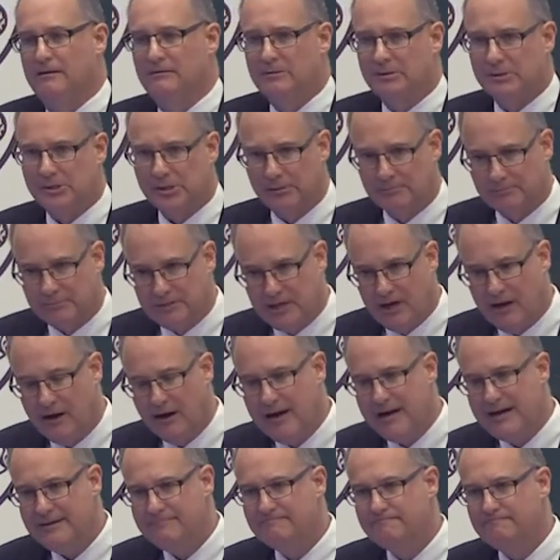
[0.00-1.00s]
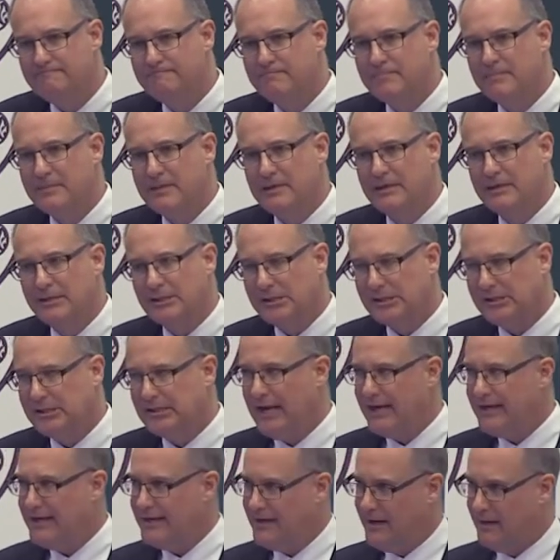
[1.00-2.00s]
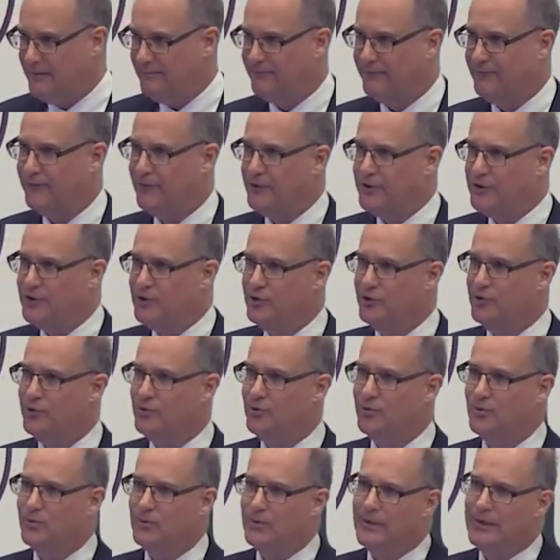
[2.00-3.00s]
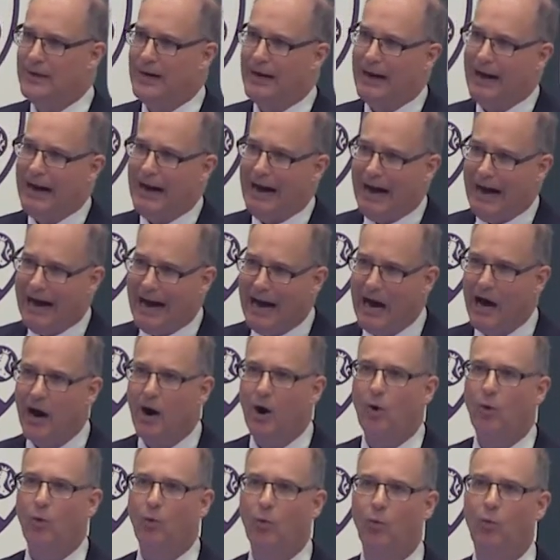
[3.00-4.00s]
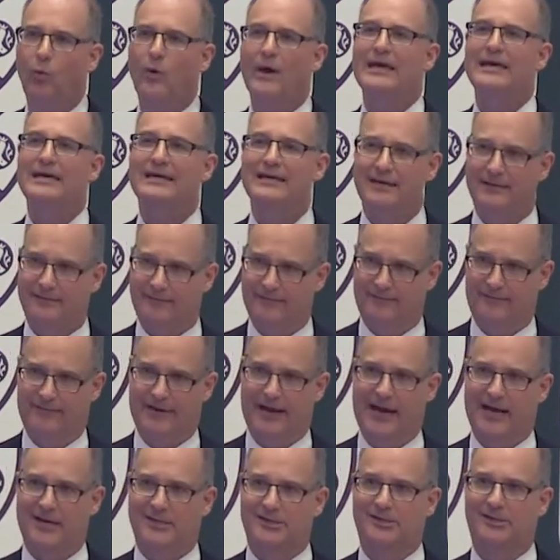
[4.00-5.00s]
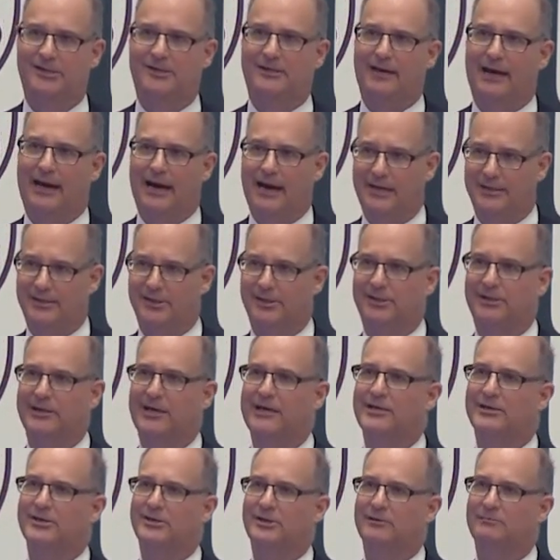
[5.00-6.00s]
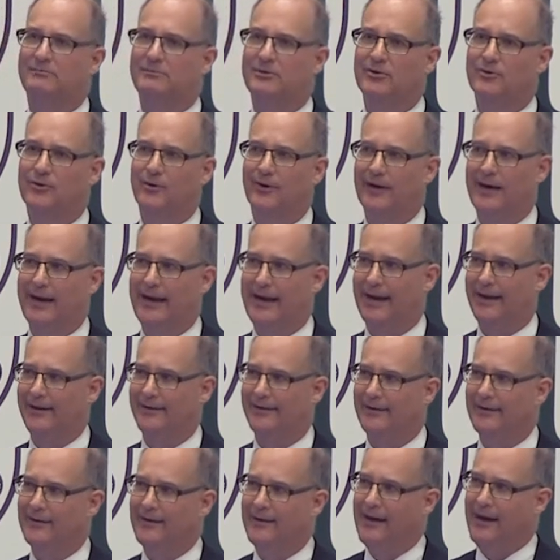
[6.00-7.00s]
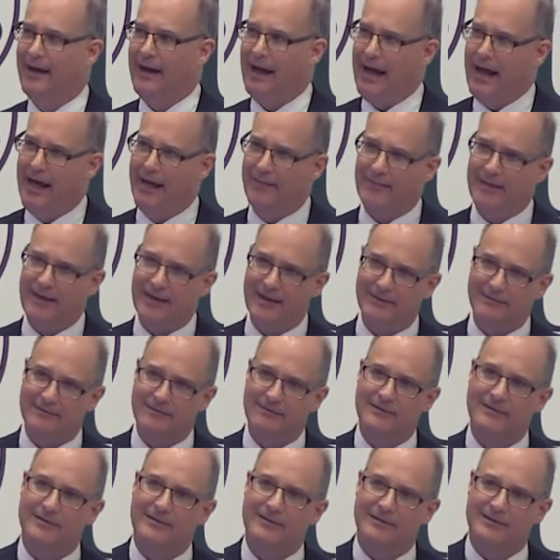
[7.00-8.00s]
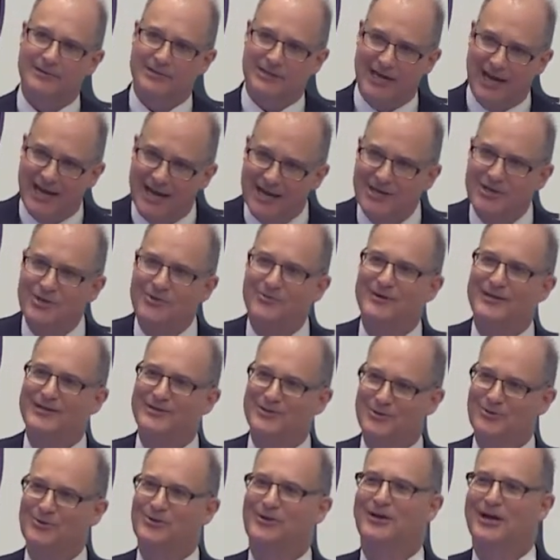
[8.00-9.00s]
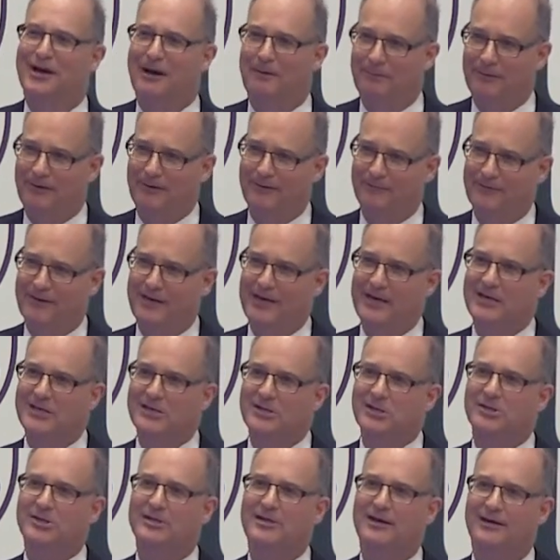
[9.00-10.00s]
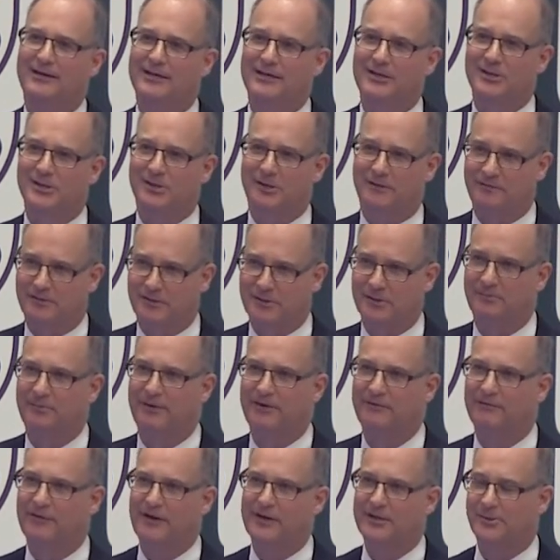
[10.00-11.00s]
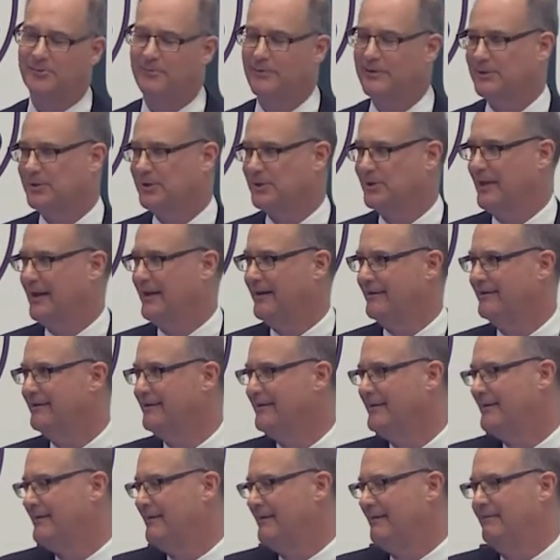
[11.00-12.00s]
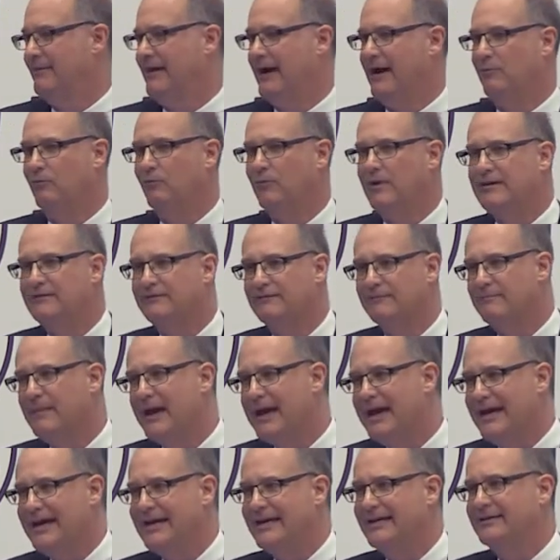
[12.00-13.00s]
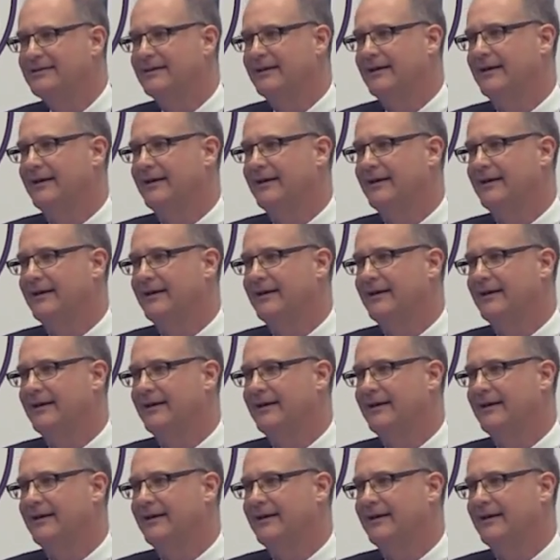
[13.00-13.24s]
some time setting up for you how we invest at Stacey Muirhead, and then take you into a couple of case studies of some investments that that we've made.